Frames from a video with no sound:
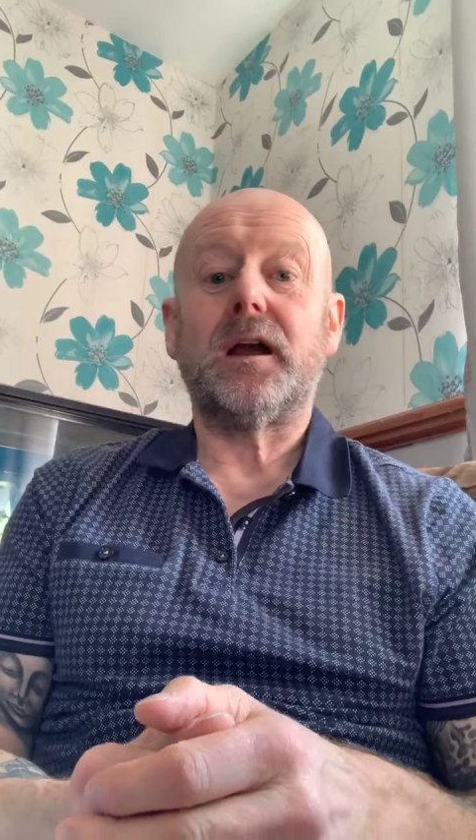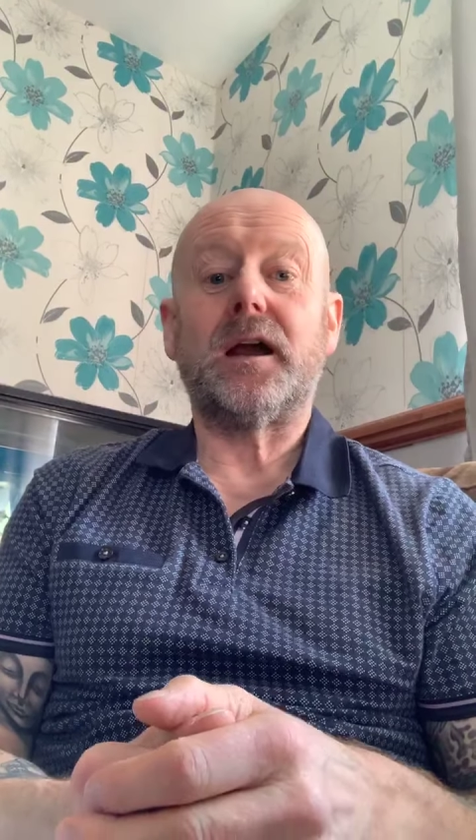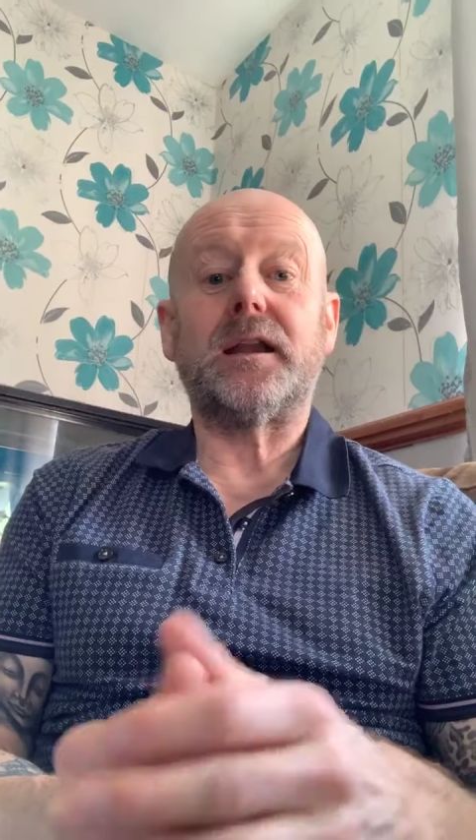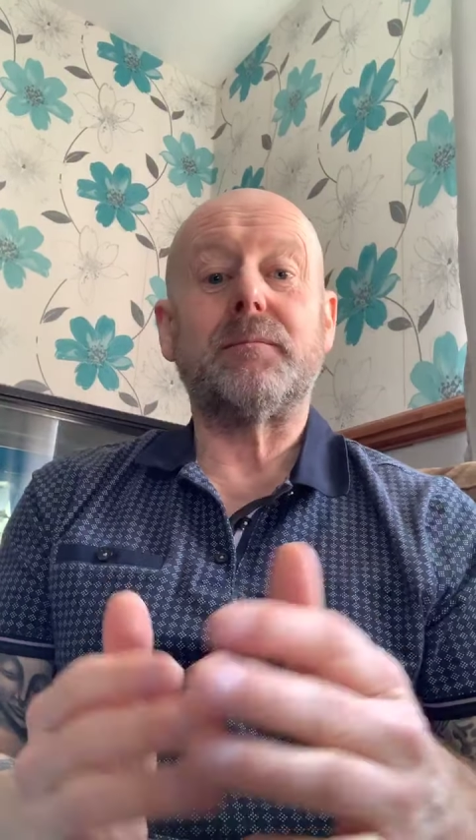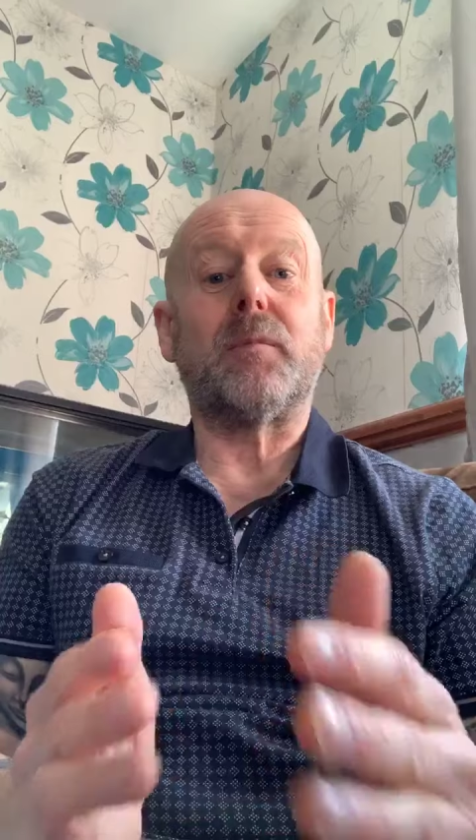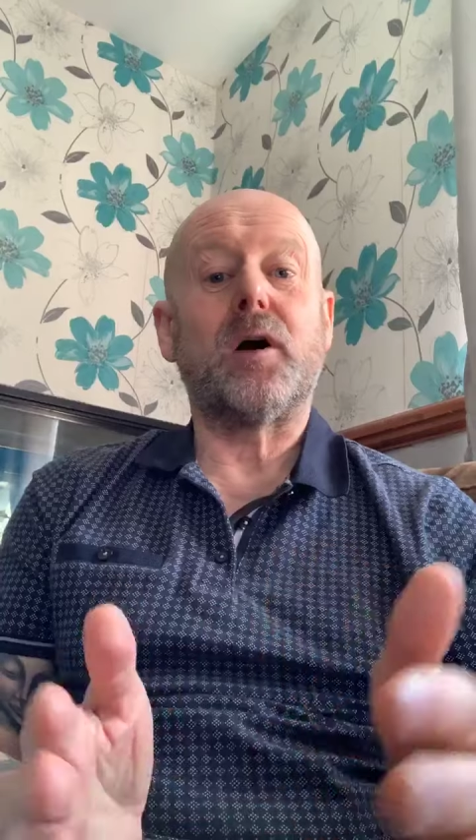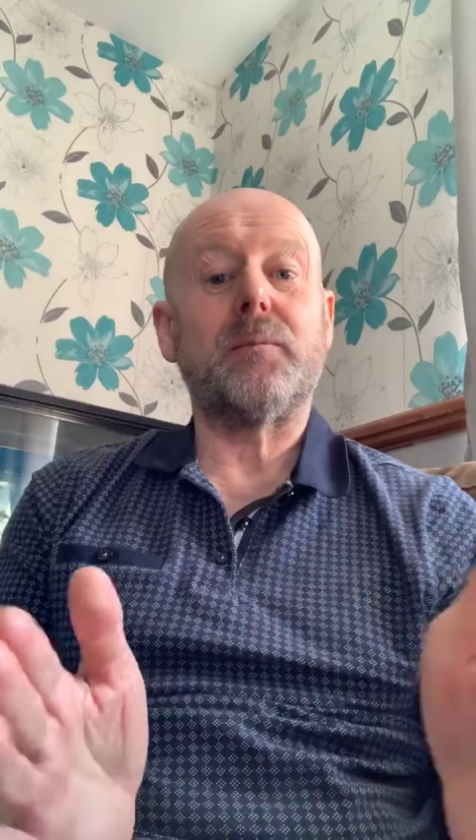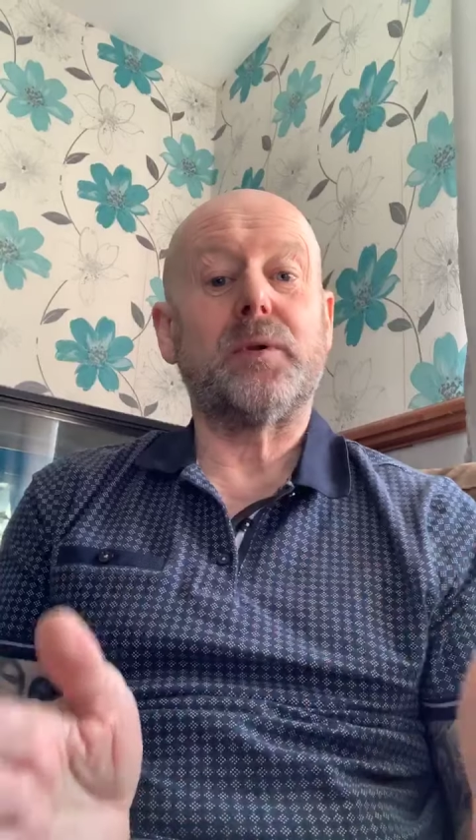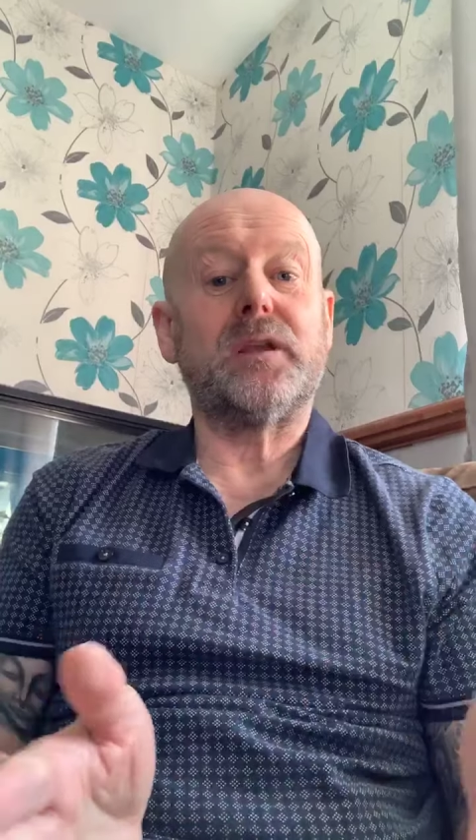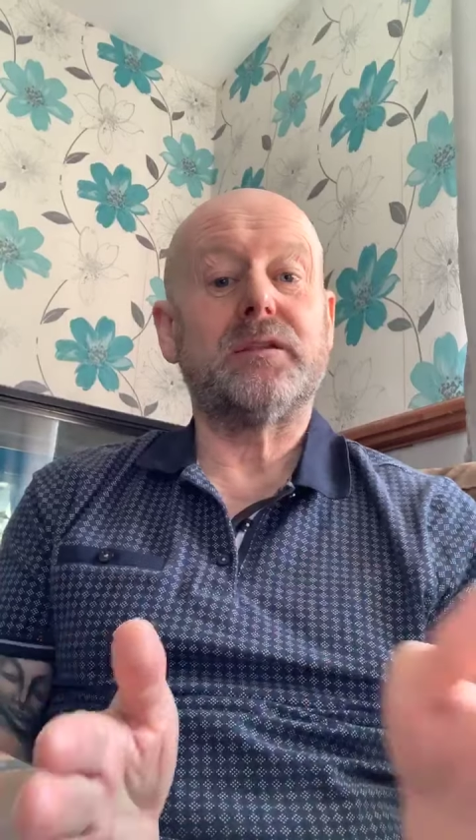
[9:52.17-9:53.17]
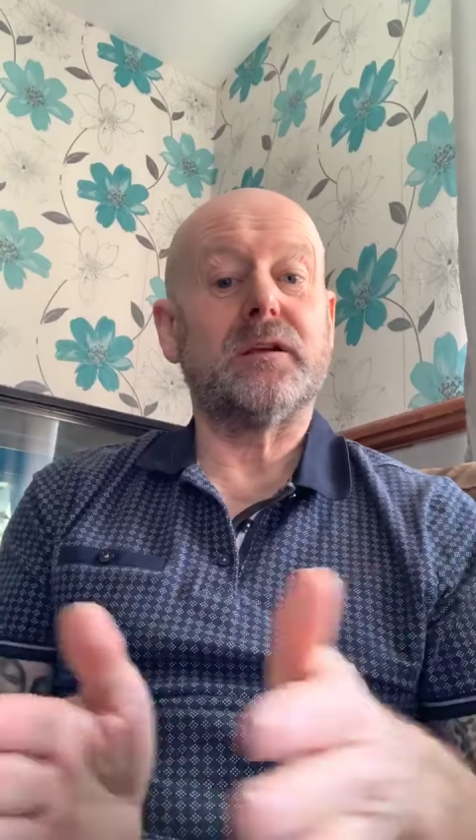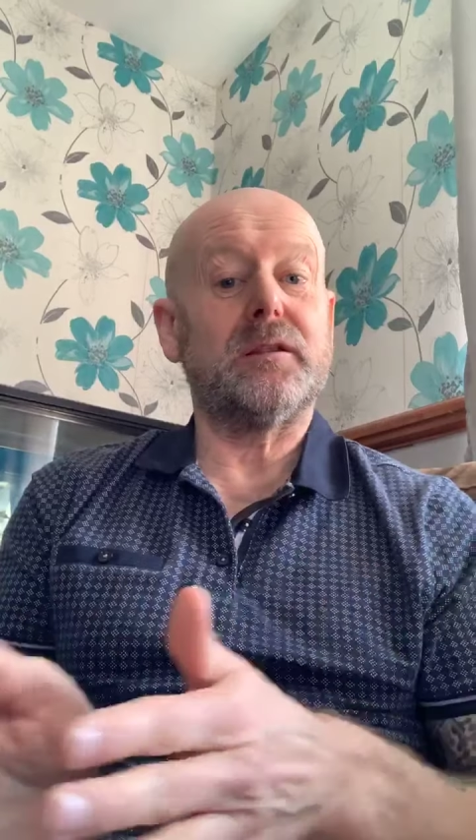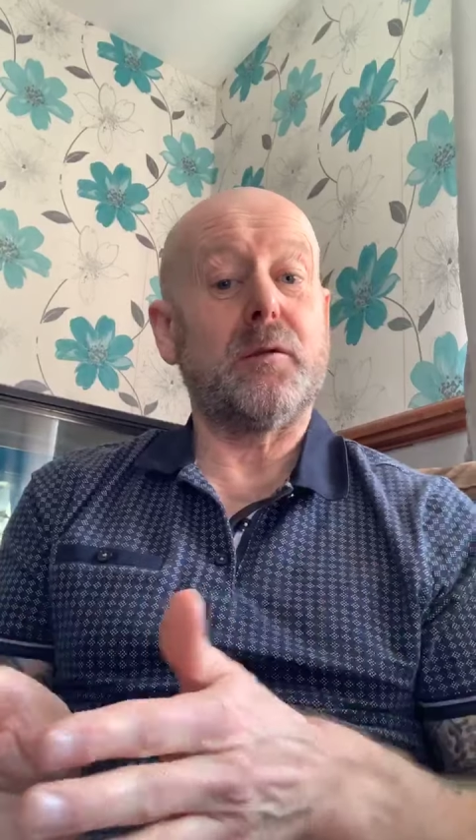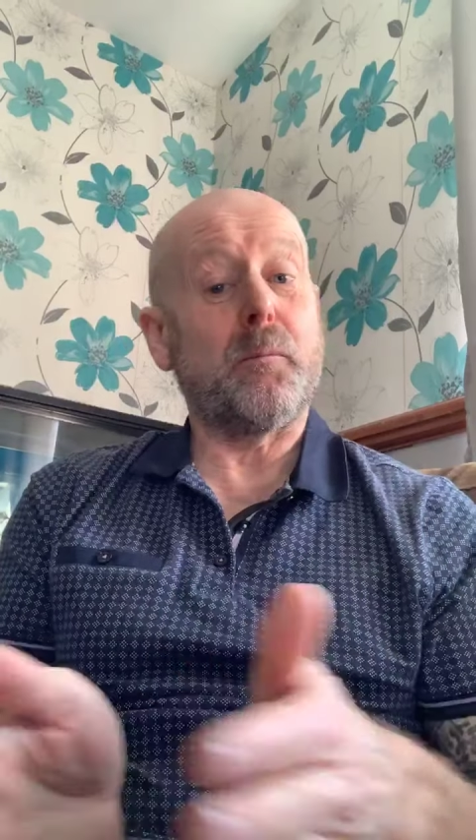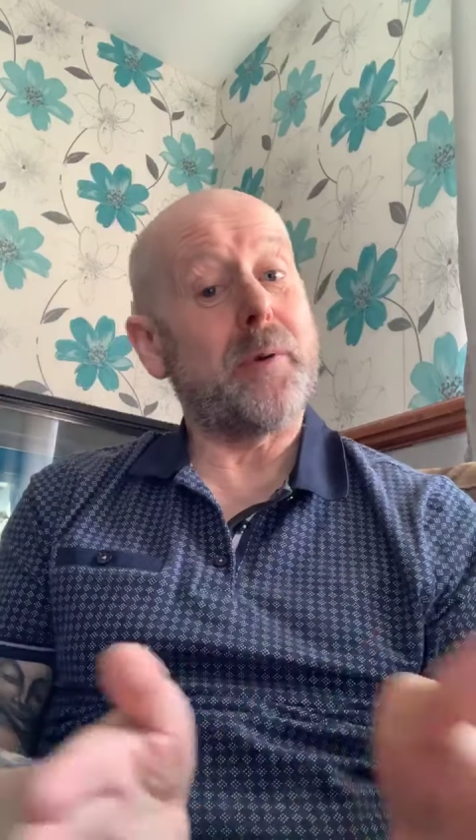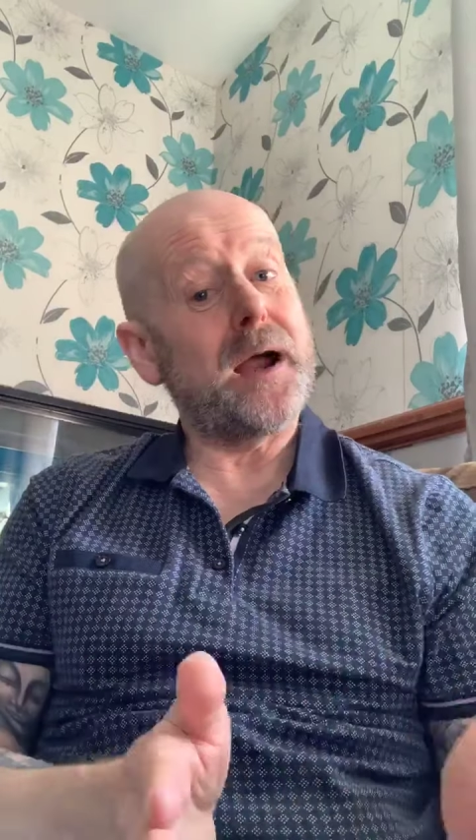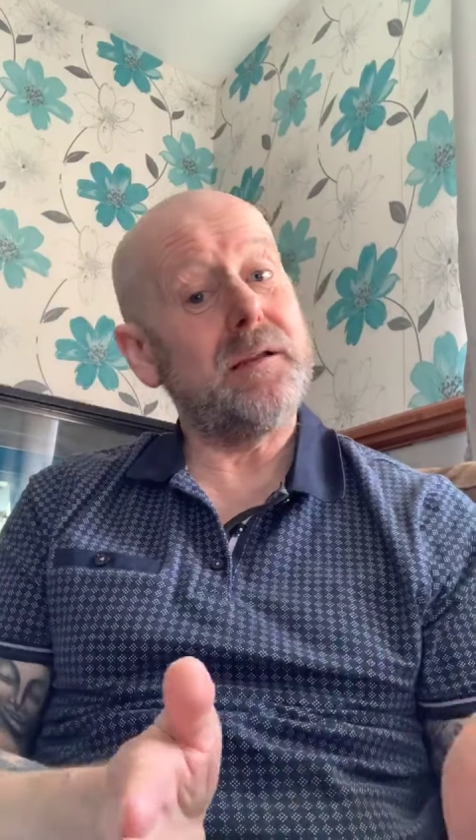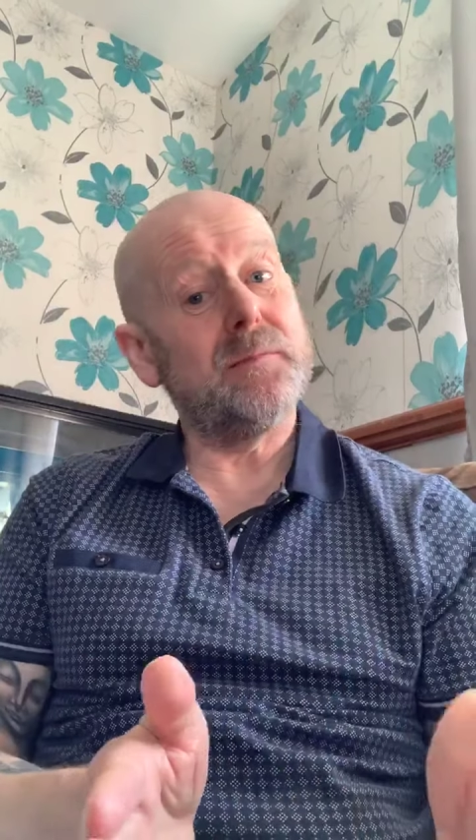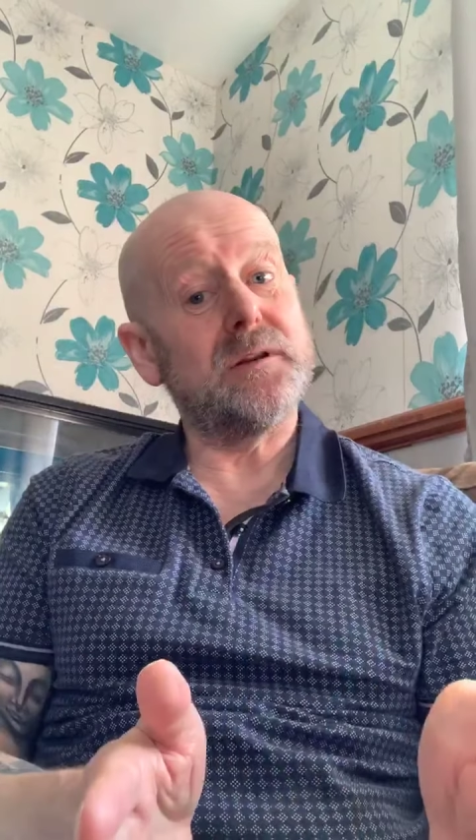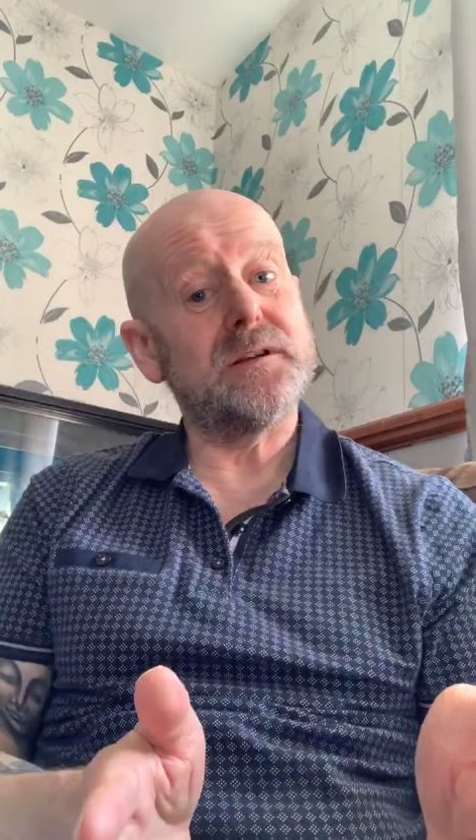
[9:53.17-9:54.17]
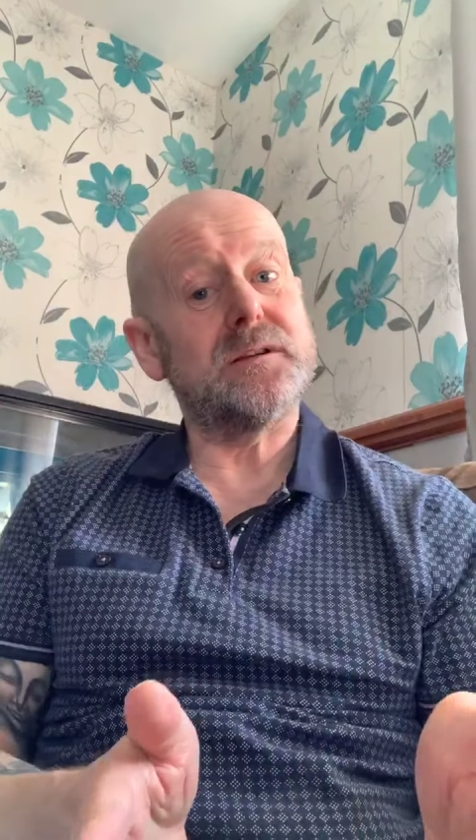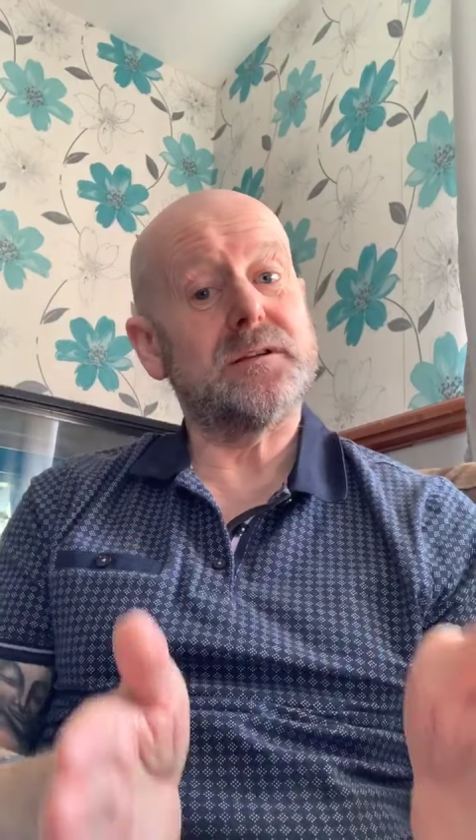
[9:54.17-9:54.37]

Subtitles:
and it might be that the payment